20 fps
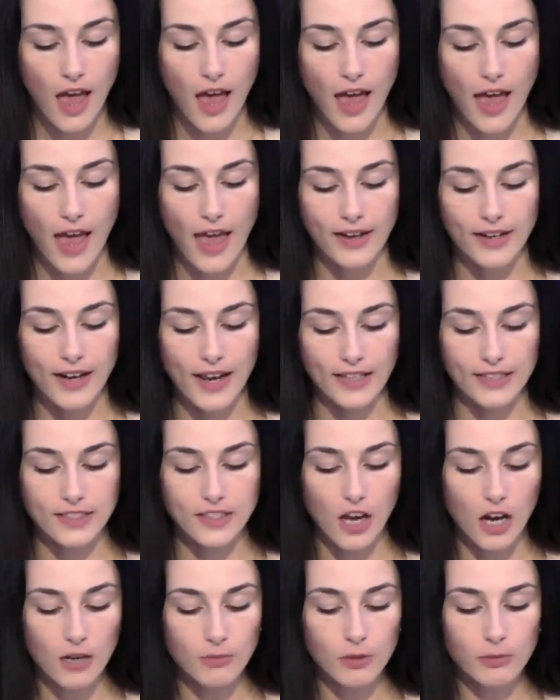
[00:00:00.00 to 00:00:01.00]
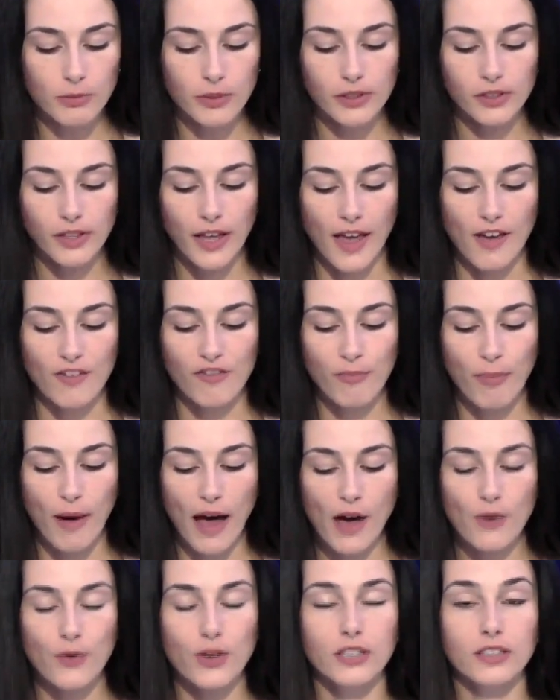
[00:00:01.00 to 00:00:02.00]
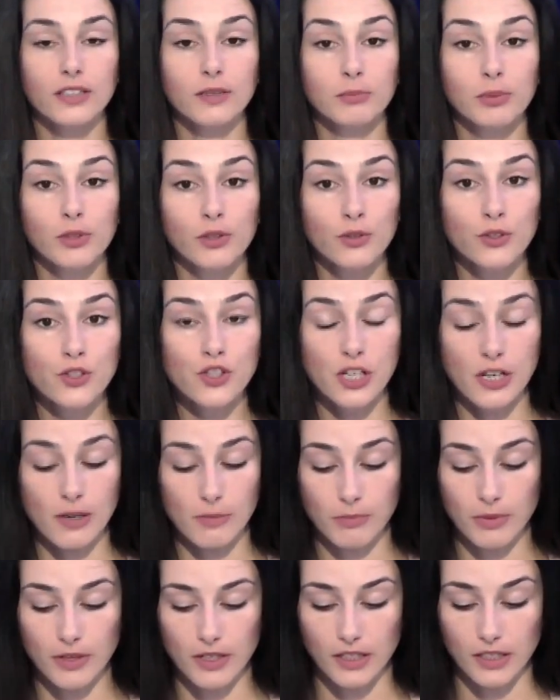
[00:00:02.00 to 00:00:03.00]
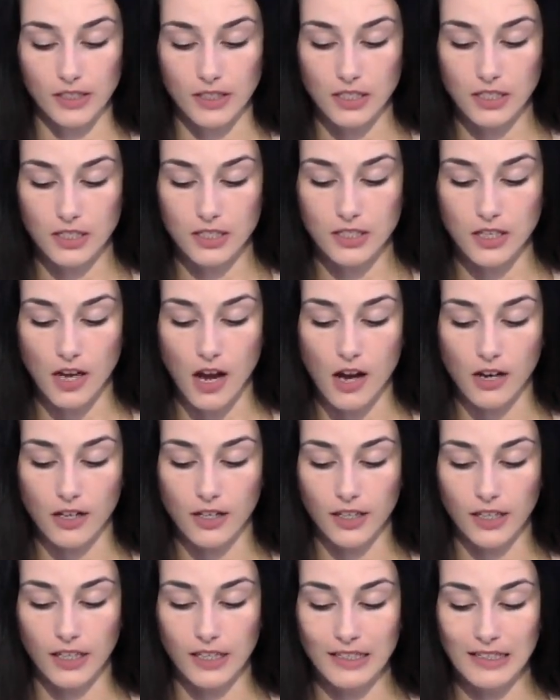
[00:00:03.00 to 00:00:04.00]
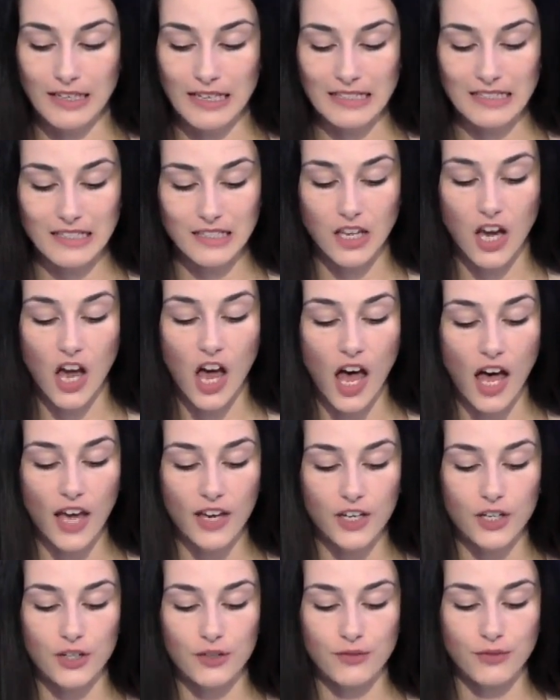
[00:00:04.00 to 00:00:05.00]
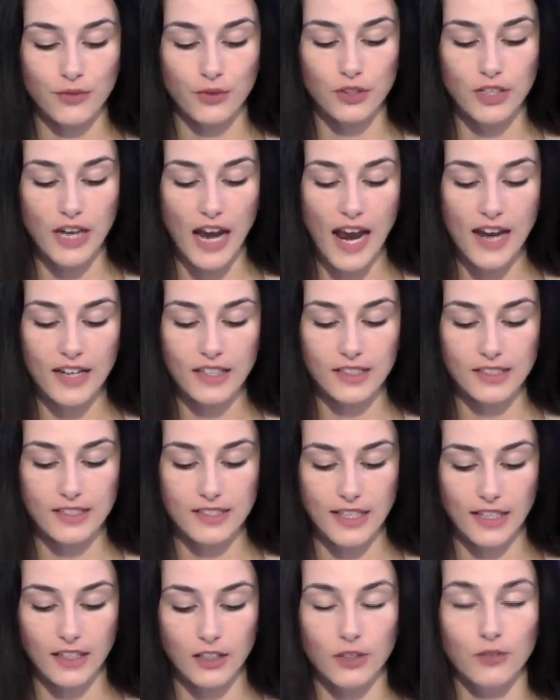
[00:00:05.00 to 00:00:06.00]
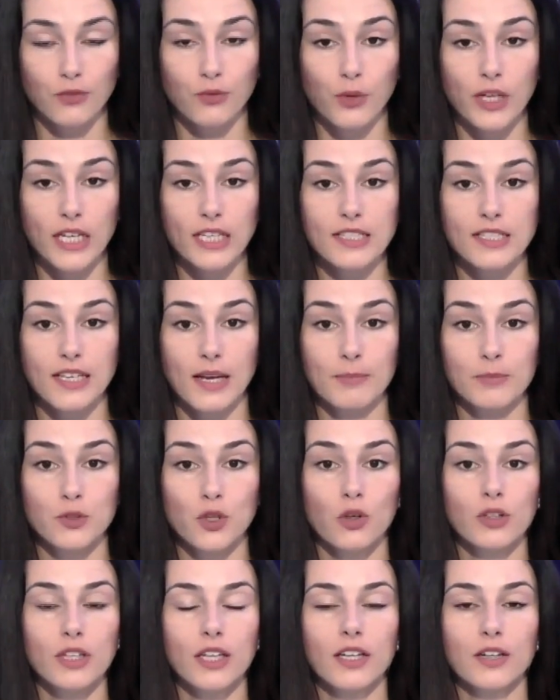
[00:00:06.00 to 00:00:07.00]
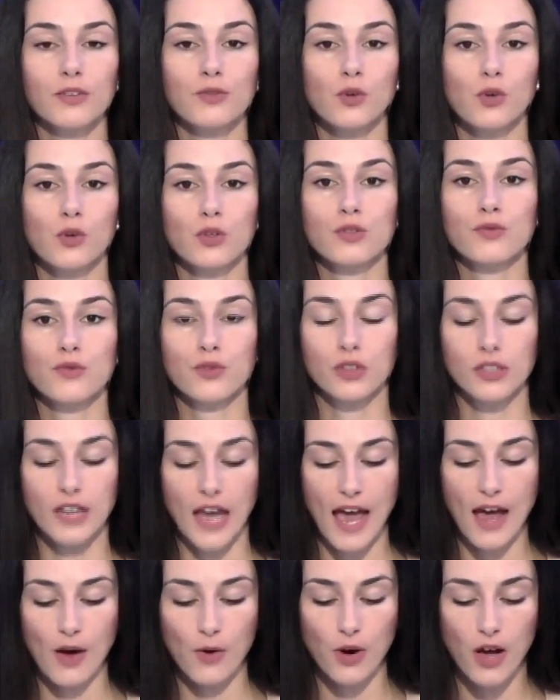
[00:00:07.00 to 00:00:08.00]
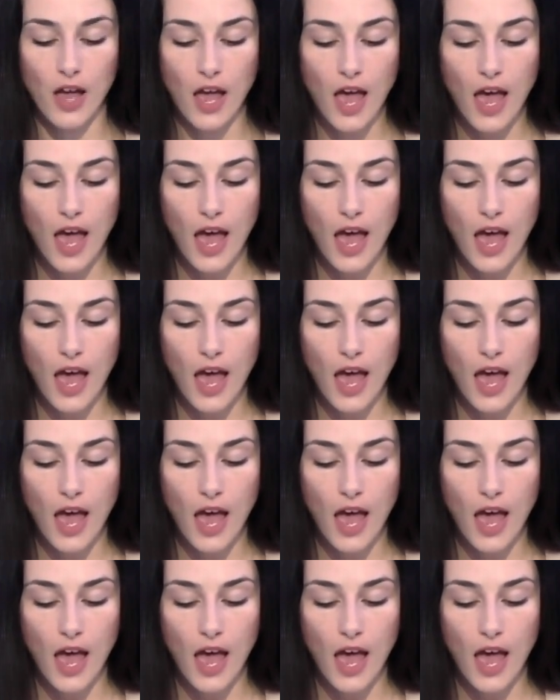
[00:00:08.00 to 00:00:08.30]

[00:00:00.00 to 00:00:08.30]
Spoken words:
and ExxonMobil have powered the blue chip stock index higher for 9 consecutive weeks. I'm talking, of course, for Dow,